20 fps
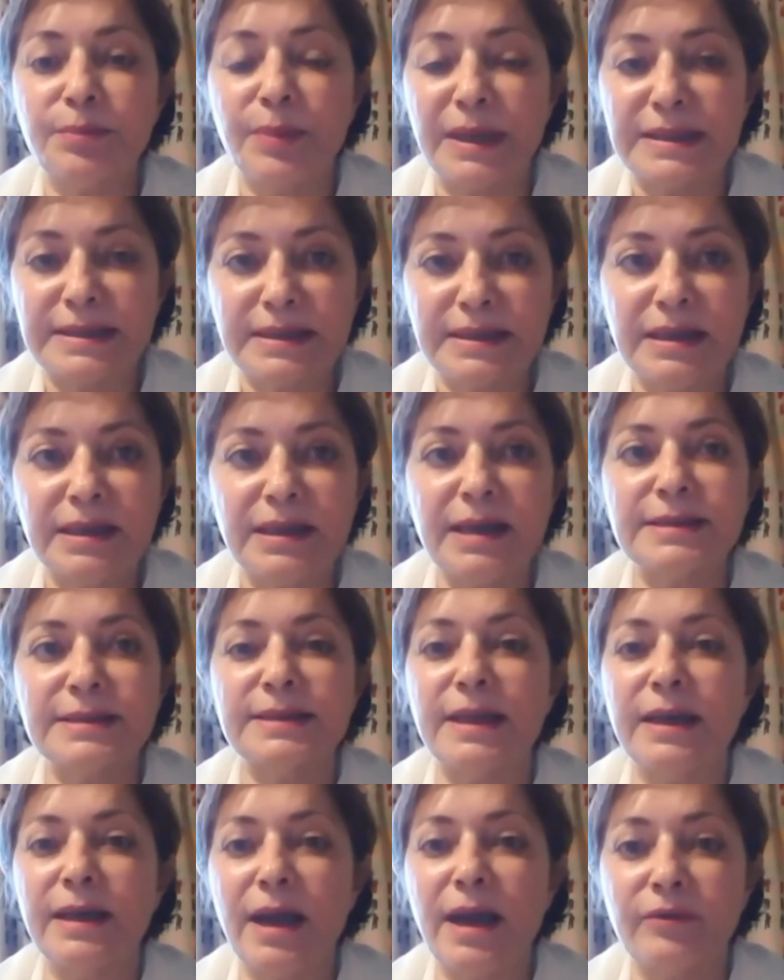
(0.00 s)
Palestinians,
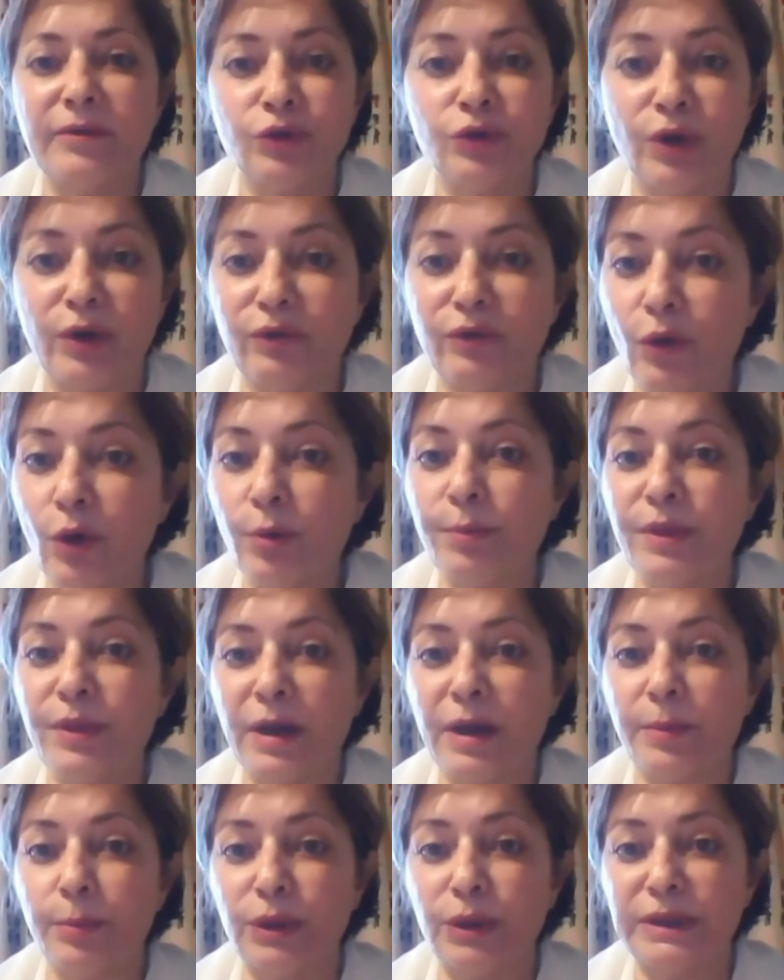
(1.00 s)
they have to reform
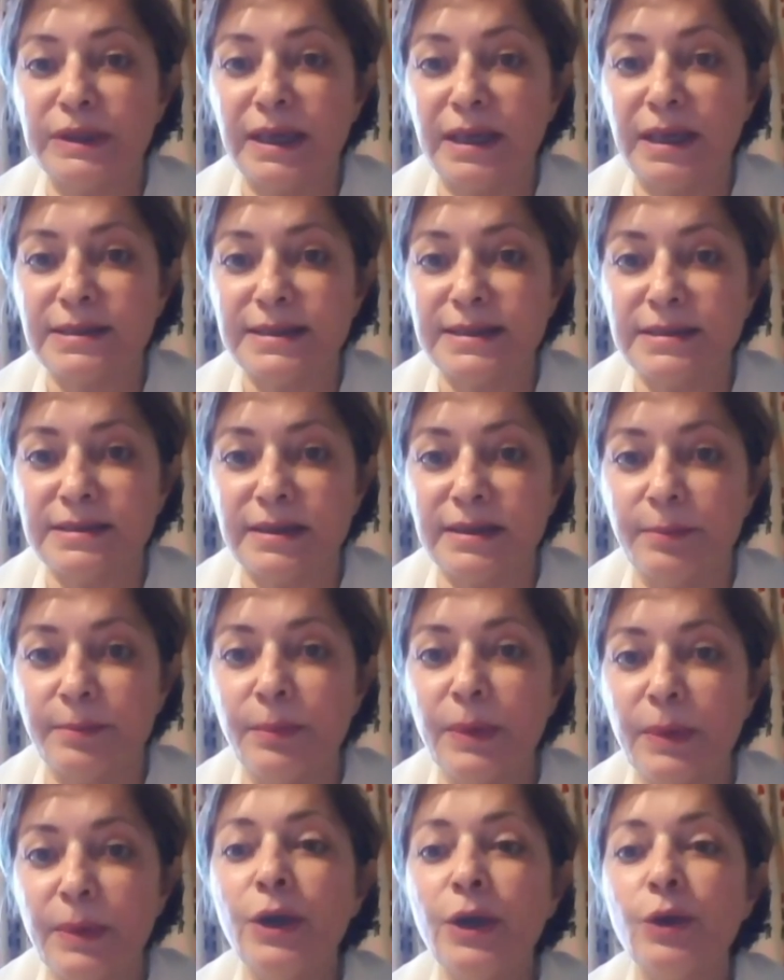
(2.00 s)
their political system,
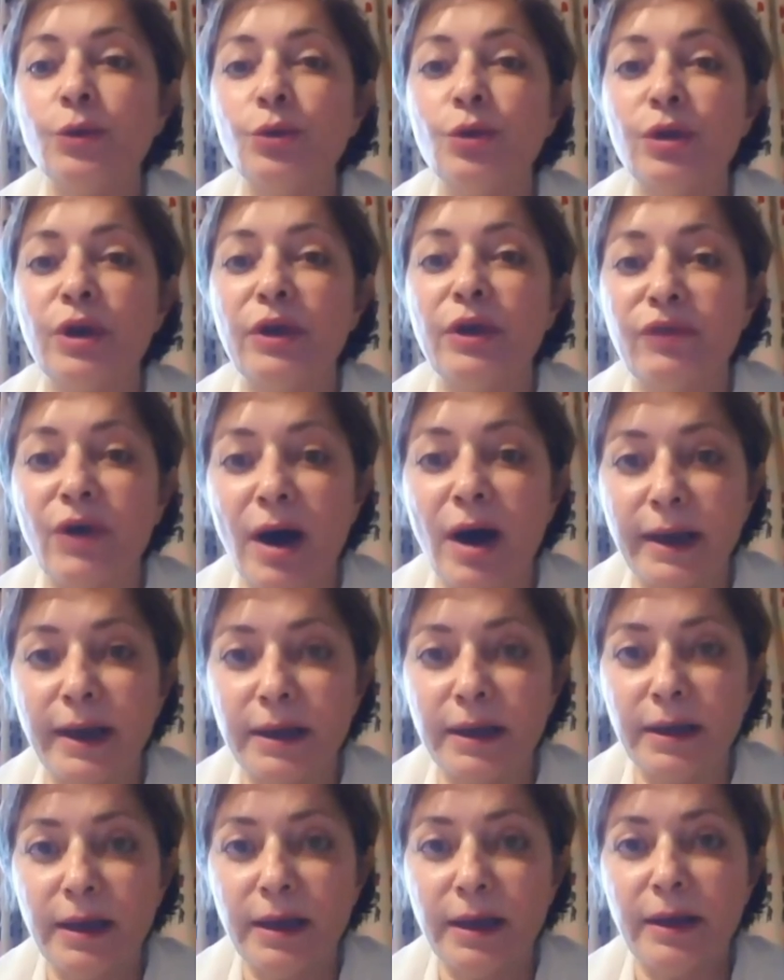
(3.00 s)
unify
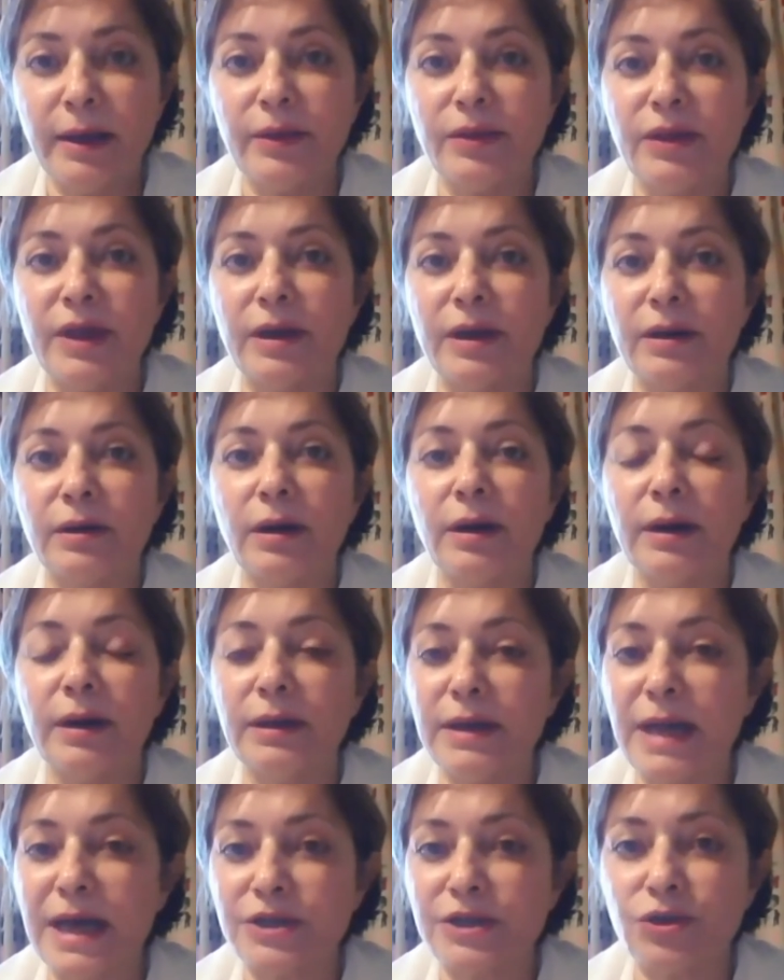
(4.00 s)
their
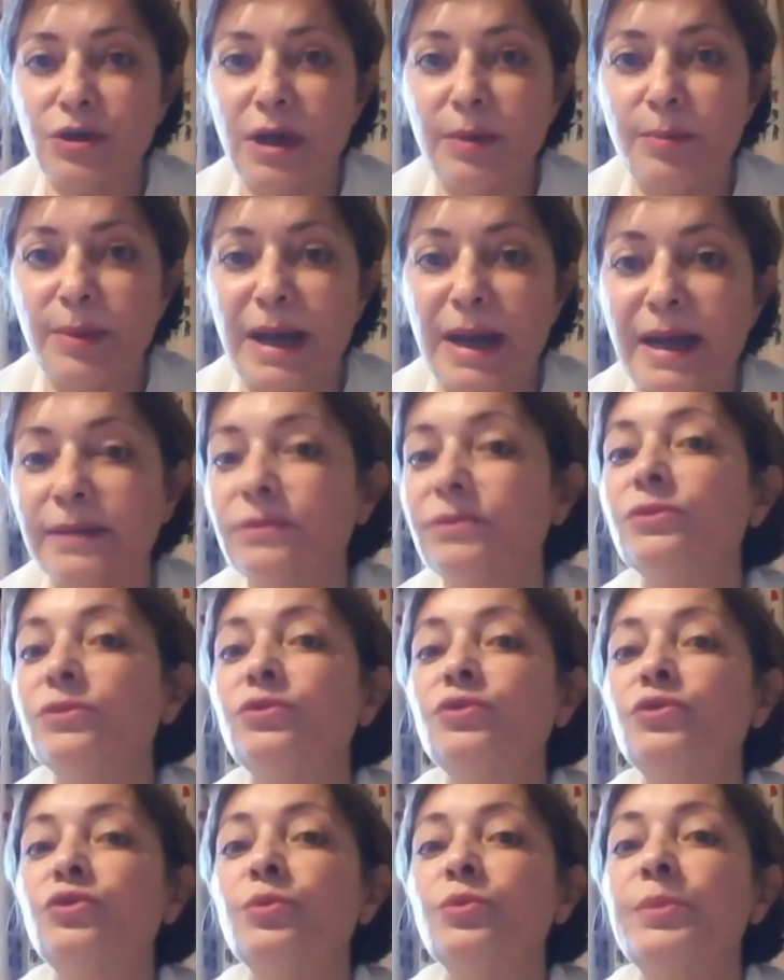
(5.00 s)
national plan
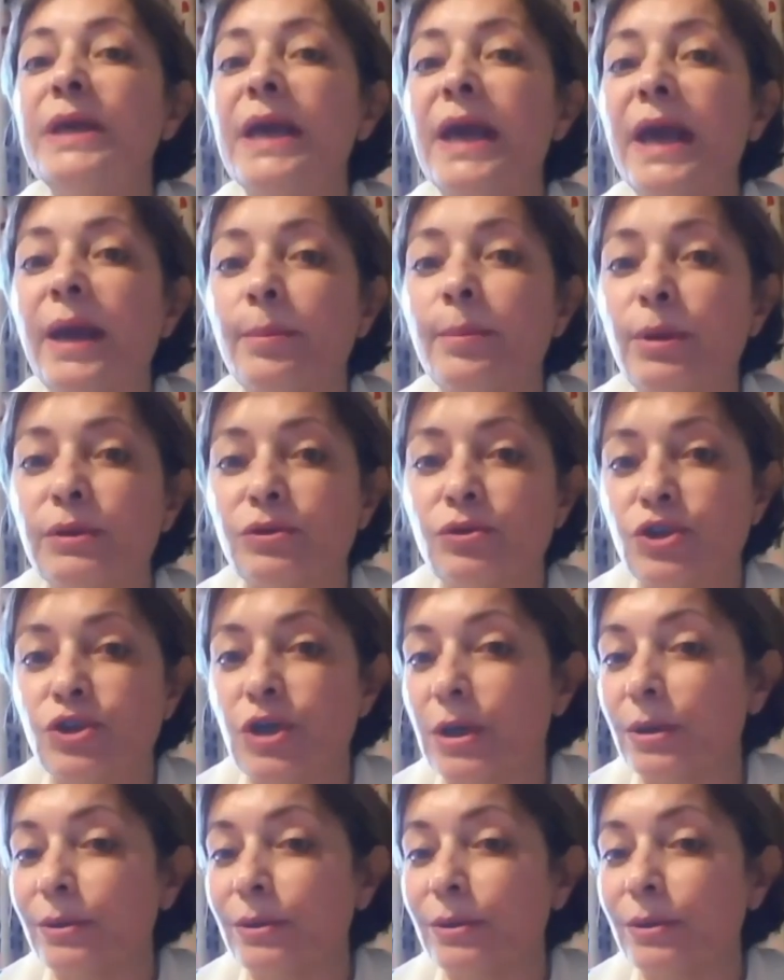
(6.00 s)
to be able to